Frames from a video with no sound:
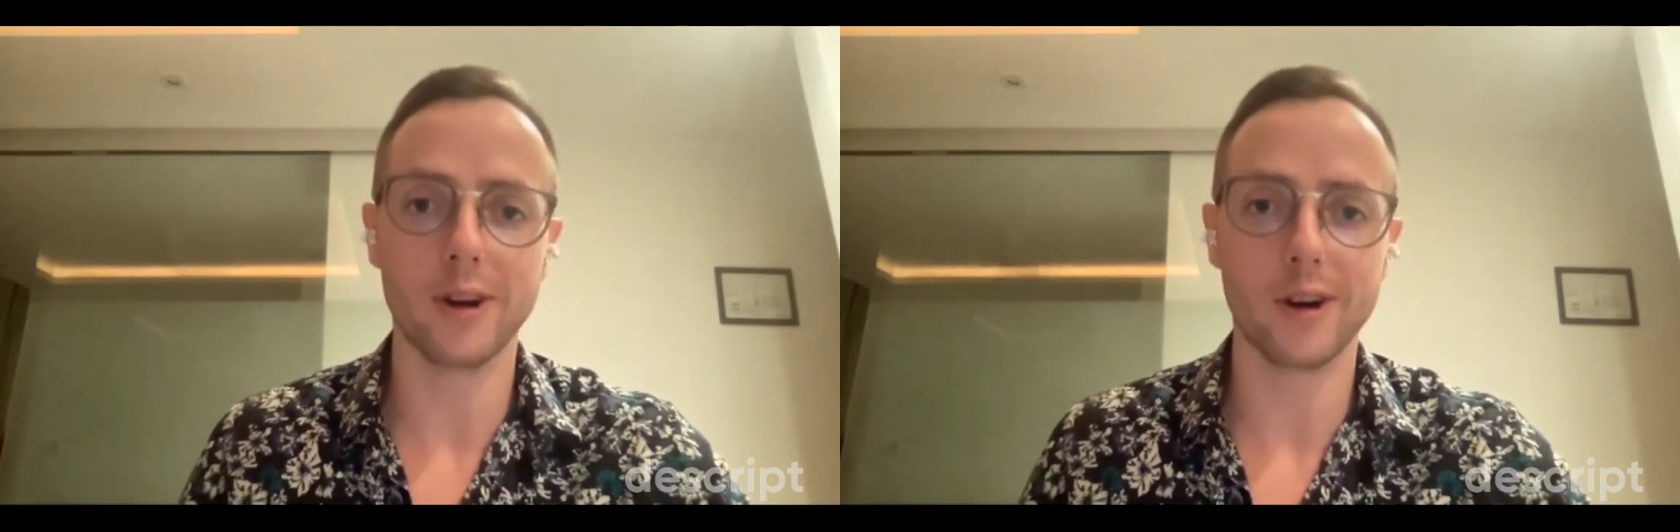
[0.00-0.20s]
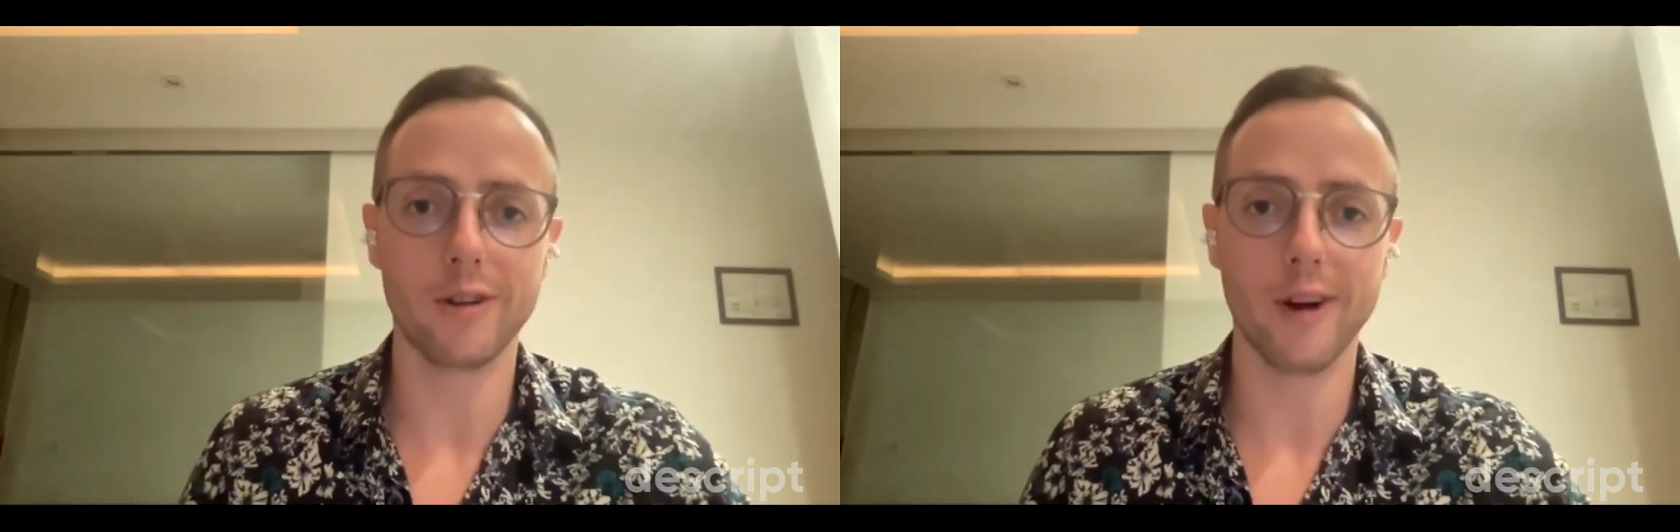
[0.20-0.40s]

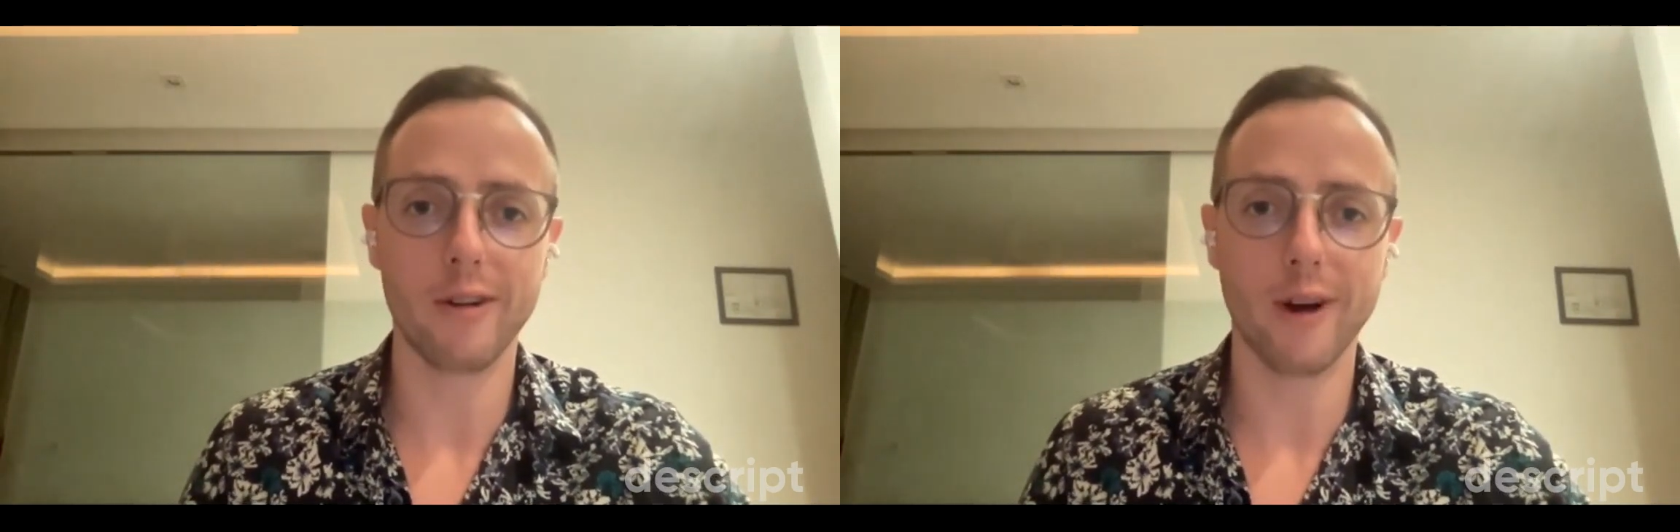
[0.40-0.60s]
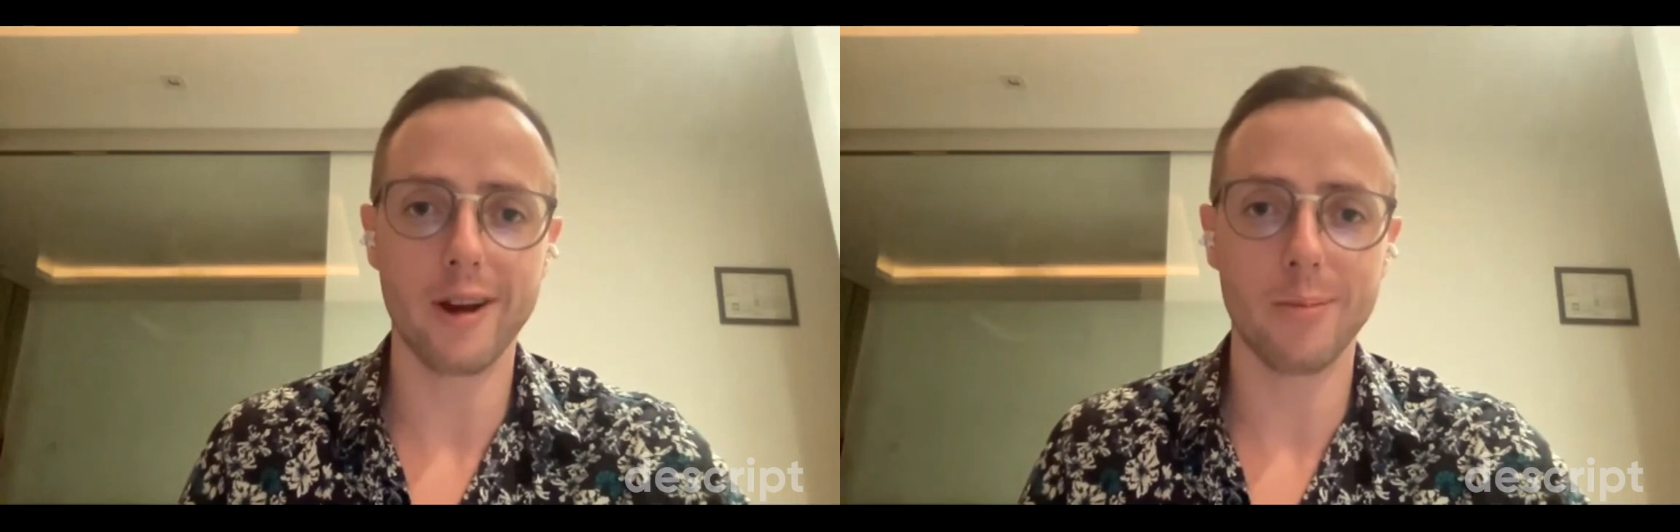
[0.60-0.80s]
to
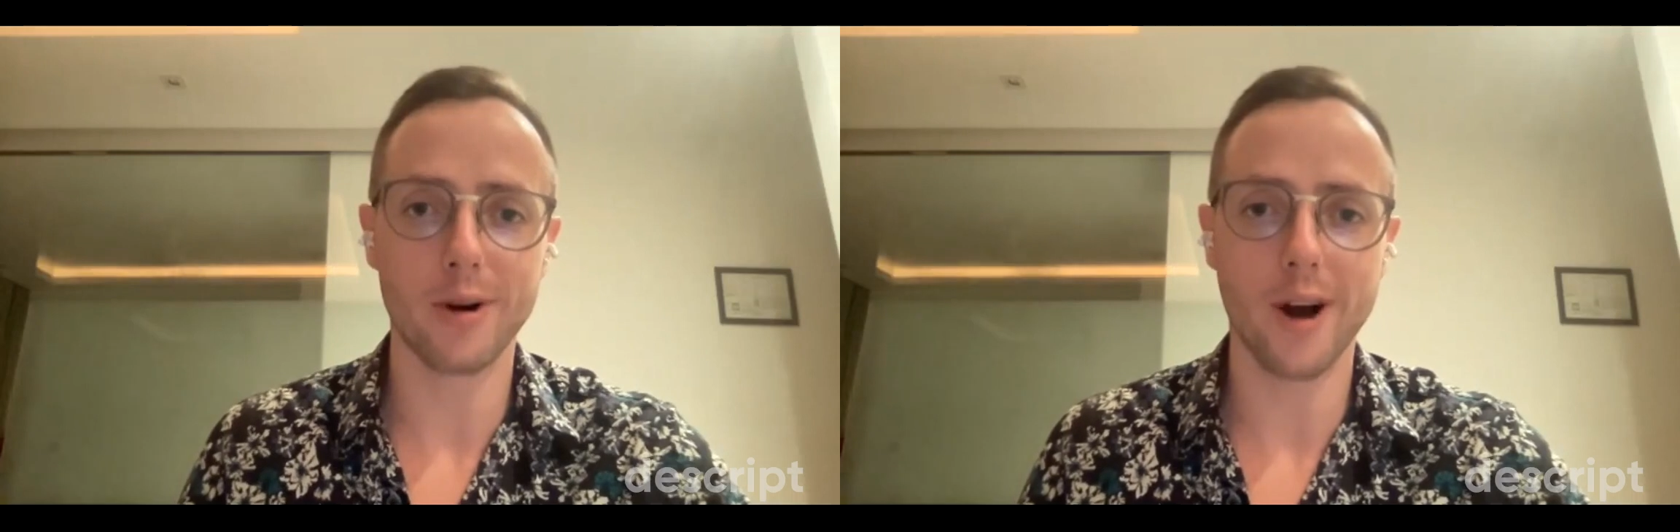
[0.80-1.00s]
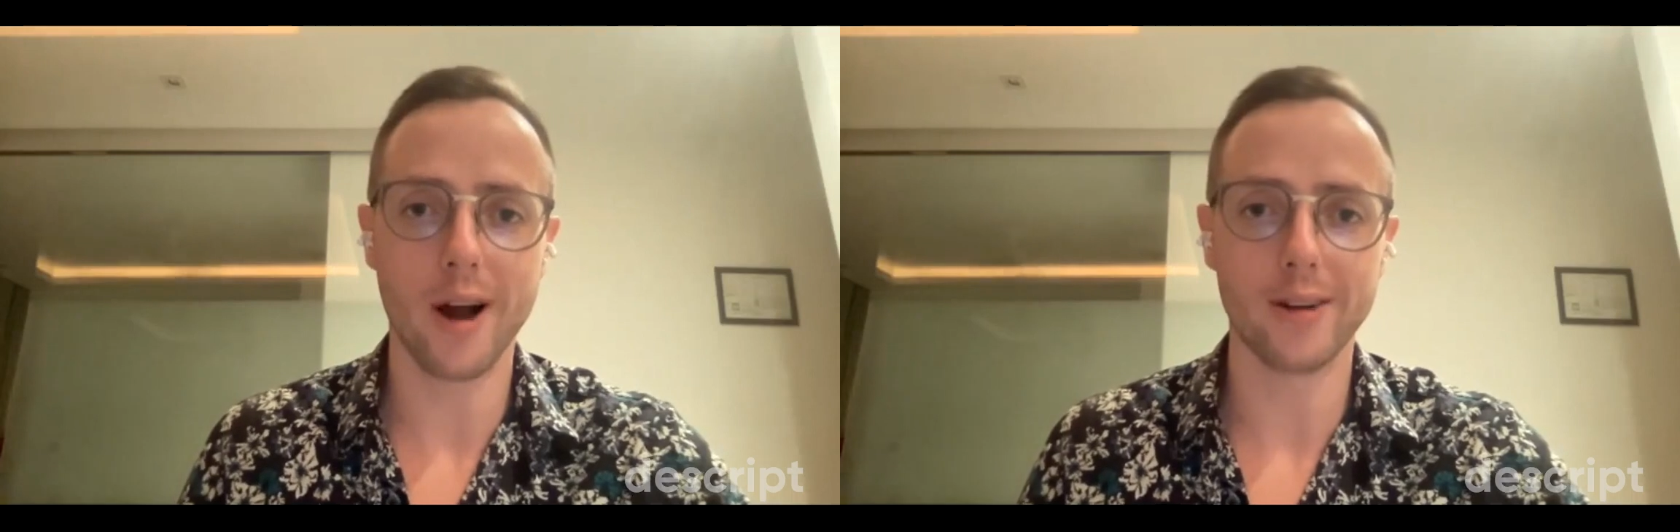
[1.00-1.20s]
create
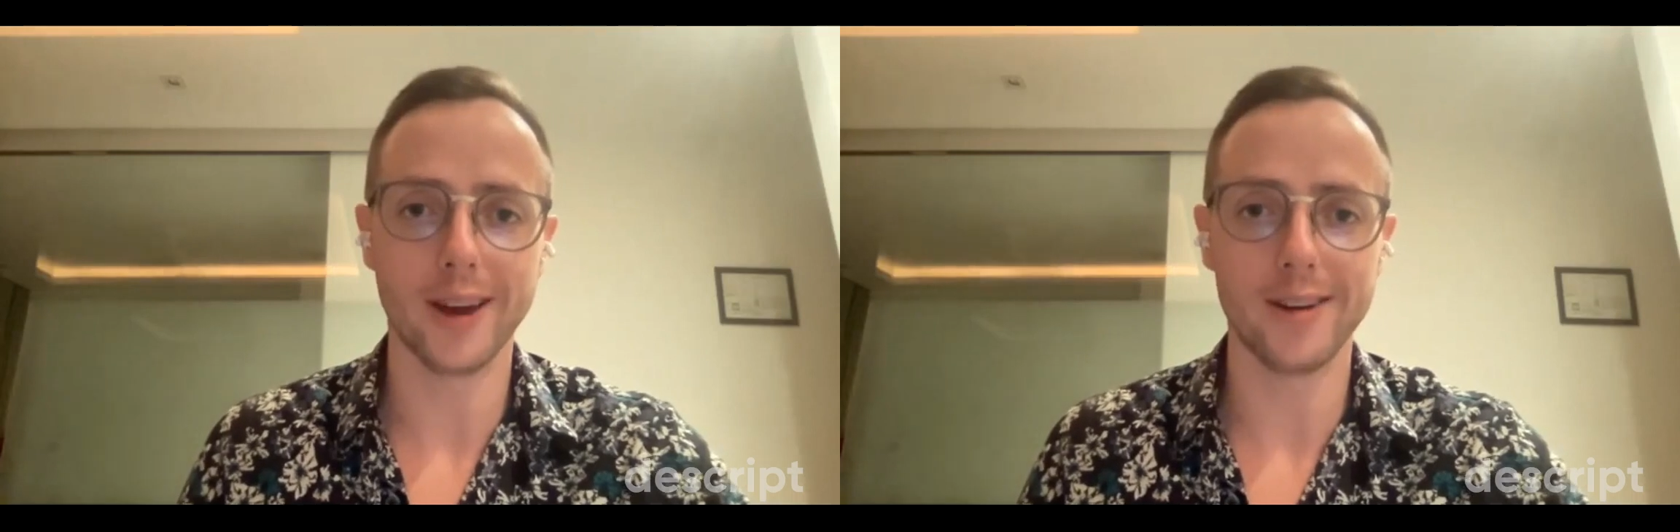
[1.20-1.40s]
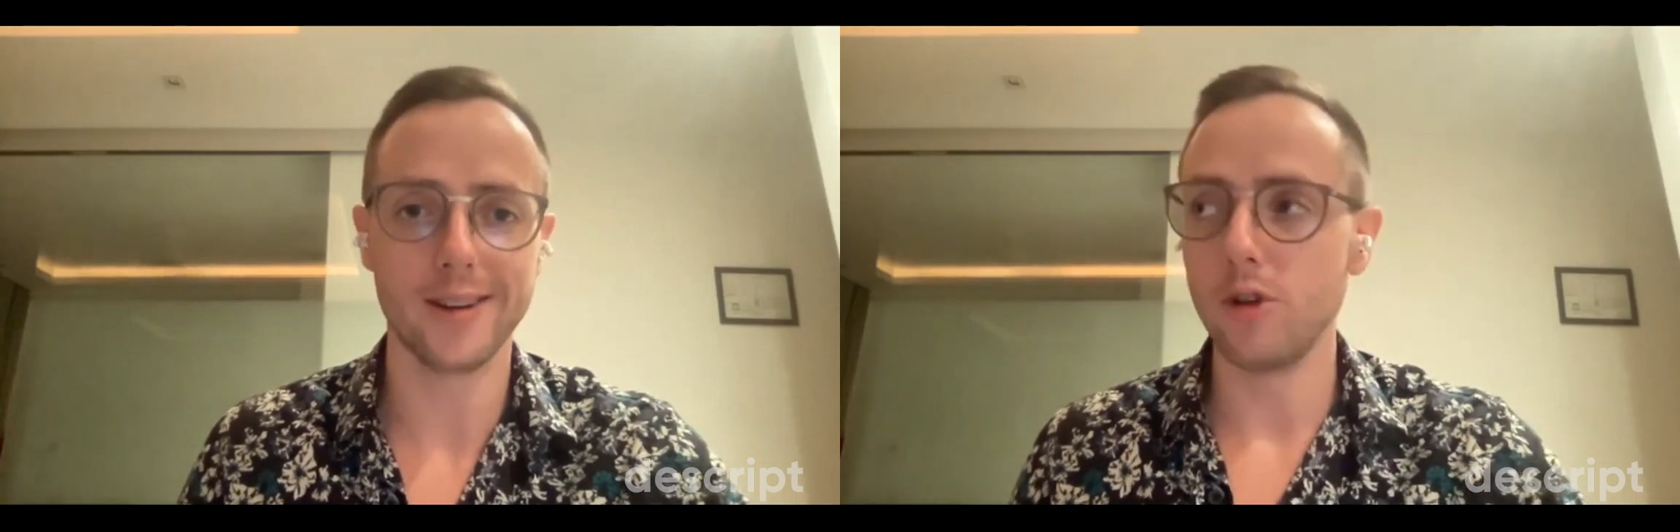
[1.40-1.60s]
rankable
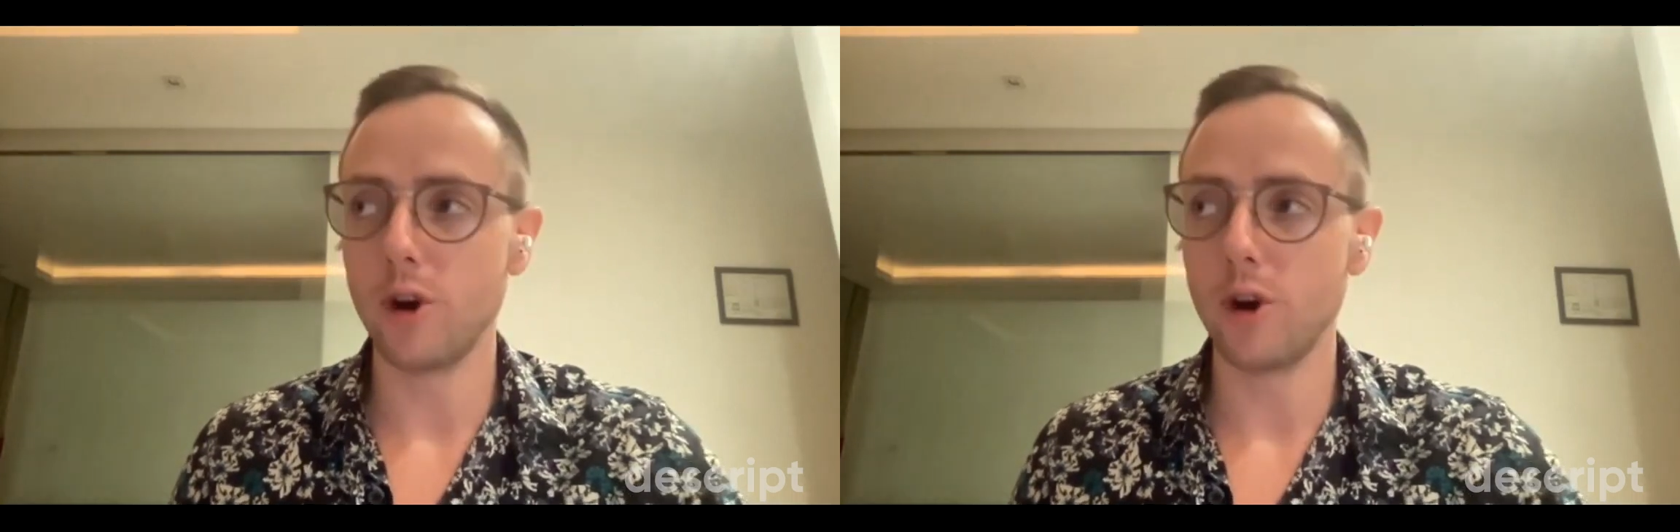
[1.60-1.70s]
content.